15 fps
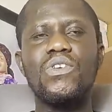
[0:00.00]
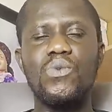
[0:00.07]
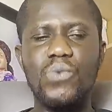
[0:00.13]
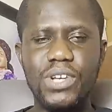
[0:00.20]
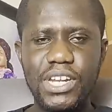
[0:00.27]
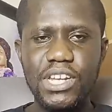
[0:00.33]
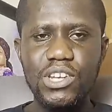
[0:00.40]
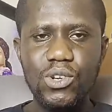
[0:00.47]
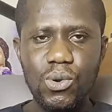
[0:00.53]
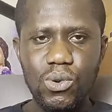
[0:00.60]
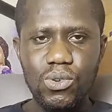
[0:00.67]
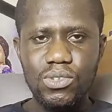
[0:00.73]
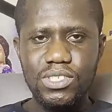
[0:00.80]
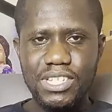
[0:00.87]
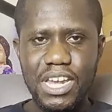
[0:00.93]
within
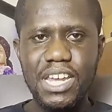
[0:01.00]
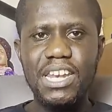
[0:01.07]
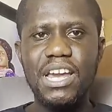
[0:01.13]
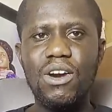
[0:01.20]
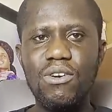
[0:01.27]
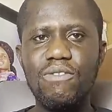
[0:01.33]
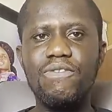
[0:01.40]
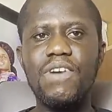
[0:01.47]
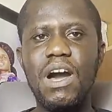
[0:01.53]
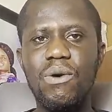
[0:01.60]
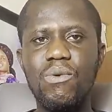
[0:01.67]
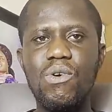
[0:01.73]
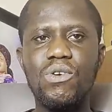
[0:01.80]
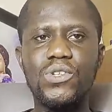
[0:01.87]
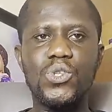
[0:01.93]
your tenure of
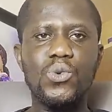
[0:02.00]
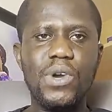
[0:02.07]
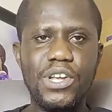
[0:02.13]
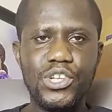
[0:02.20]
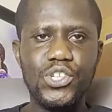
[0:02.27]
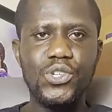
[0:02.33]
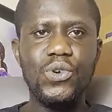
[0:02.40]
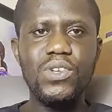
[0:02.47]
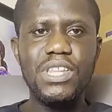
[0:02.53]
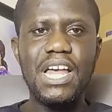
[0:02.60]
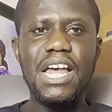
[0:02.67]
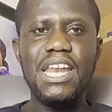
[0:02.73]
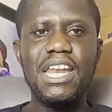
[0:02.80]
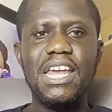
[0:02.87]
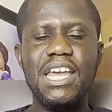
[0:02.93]
award to ensure
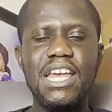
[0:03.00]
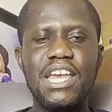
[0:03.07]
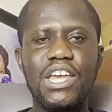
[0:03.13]
that